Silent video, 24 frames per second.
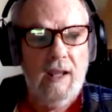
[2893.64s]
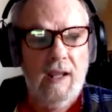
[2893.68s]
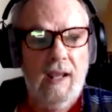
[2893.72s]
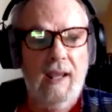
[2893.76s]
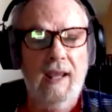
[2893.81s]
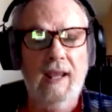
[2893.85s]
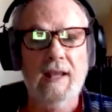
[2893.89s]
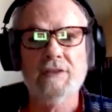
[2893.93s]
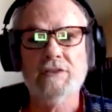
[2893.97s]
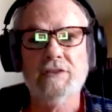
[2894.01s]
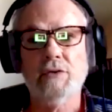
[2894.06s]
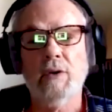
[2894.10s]

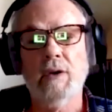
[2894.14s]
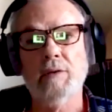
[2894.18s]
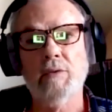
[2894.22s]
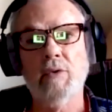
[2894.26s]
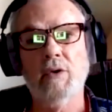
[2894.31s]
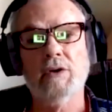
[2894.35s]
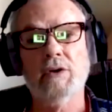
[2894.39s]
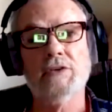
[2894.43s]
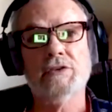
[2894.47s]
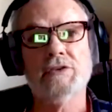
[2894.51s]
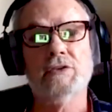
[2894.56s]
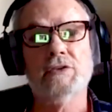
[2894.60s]
And so I
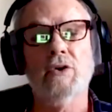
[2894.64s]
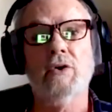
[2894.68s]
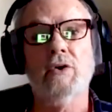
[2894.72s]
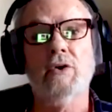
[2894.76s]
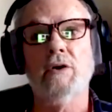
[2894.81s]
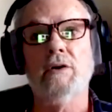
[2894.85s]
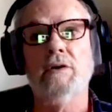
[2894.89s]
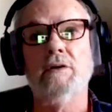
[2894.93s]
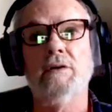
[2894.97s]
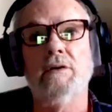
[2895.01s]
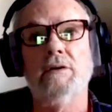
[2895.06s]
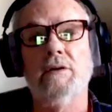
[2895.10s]
wrote a
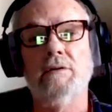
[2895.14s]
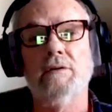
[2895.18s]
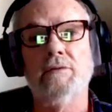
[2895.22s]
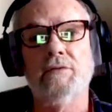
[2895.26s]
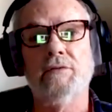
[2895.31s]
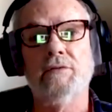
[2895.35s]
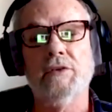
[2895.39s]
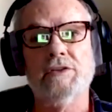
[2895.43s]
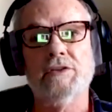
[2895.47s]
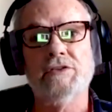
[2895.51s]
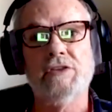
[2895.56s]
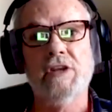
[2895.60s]
song
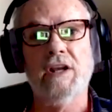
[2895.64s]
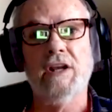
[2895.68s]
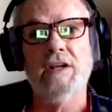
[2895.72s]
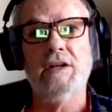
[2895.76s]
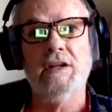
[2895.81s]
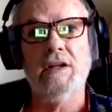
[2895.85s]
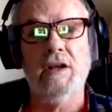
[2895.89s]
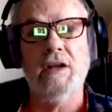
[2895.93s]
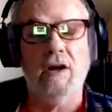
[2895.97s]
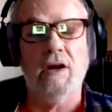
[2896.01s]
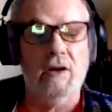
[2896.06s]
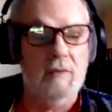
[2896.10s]
for the
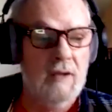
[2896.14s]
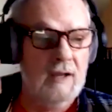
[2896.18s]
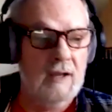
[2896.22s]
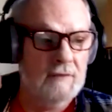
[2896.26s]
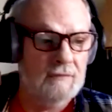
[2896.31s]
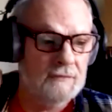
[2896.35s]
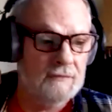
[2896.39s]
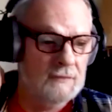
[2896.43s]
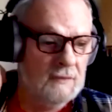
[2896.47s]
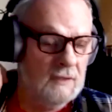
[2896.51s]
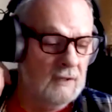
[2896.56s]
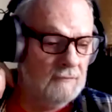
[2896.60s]

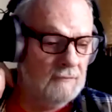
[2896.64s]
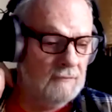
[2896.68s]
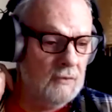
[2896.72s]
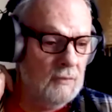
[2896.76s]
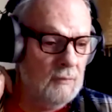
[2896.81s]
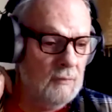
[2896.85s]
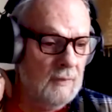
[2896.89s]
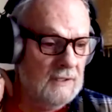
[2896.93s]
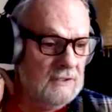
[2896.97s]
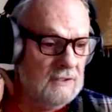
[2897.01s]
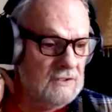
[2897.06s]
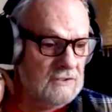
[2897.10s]
JDRF and for
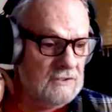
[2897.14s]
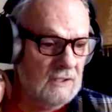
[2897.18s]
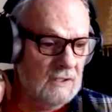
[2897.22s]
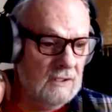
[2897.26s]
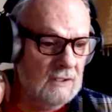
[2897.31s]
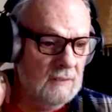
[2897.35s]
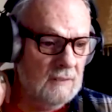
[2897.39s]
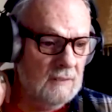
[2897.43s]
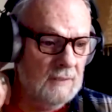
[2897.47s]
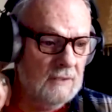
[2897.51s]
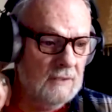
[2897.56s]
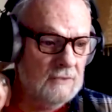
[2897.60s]
my
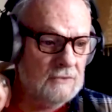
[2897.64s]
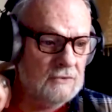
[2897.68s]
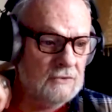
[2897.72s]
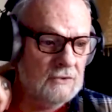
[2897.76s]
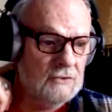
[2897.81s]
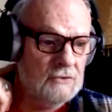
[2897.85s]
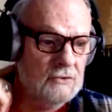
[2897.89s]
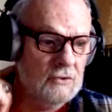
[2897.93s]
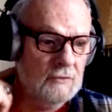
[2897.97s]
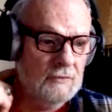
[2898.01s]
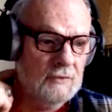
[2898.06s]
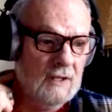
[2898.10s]
son about
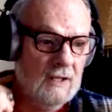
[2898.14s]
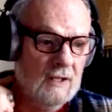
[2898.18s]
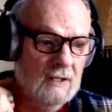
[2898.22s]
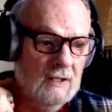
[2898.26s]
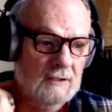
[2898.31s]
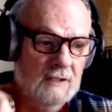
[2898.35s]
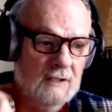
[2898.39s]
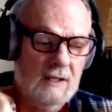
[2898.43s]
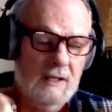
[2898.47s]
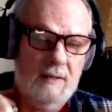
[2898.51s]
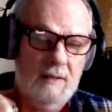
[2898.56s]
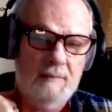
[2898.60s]
juvenile
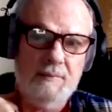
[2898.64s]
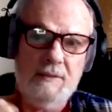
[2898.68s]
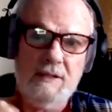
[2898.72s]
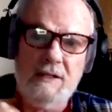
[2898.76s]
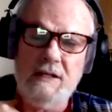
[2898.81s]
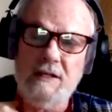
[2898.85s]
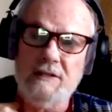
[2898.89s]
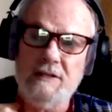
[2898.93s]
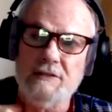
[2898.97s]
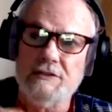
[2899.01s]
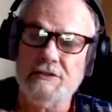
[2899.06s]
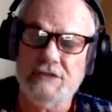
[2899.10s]

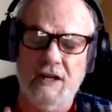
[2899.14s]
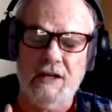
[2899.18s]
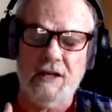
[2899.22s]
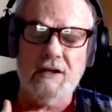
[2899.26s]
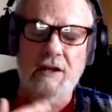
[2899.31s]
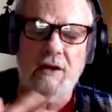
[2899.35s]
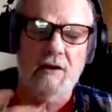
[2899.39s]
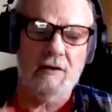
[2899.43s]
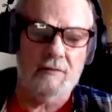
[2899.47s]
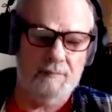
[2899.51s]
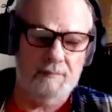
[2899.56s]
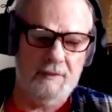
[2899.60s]
diabetes,
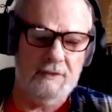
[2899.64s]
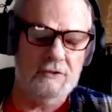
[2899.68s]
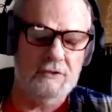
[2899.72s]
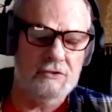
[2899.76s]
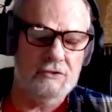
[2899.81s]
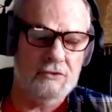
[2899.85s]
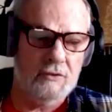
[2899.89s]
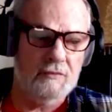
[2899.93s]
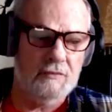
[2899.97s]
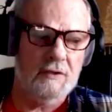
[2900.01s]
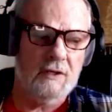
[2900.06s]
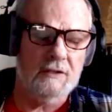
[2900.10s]
JDRF being the
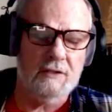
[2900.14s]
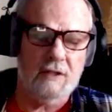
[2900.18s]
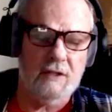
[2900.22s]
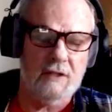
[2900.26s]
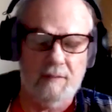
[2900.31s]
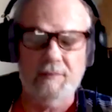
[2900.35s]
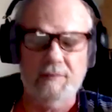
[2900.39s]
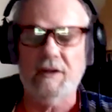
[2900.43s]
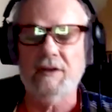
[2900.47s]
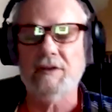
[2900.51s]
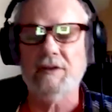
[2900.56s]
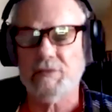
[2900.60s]
Juvenile
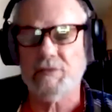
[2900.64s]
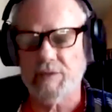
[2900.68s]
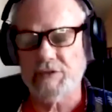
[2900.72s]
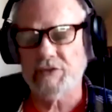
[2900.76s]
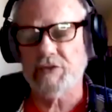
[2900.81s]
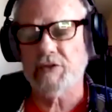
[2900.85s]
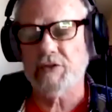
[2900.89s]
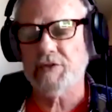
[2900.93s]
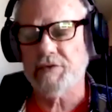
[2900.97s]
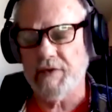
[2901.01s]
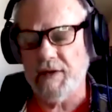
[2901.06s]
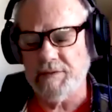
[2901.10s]
Diabetes
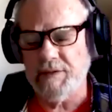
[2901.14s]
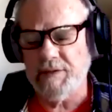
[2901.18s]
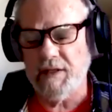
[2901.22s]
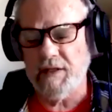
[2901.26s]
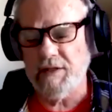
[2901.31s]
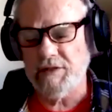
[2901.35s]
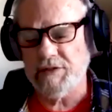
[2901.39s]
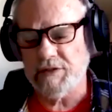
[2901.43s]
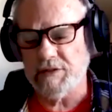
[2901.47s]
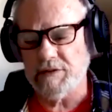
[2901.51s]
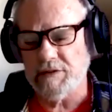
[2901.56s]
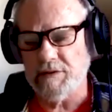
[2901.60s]
Research
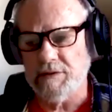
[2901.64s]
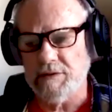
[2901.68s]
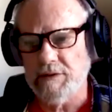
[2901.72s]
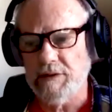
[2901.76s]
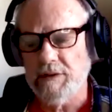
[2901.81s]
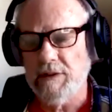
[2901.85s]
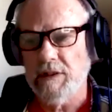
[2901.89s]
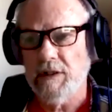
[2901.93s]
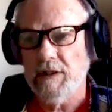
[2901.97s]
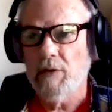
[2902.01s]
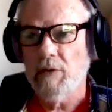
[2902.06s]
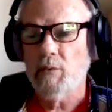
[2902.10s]
Foundation,
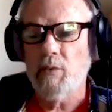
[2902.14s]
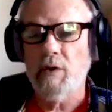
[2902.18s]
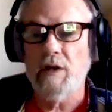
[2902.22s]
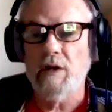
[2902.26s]
right.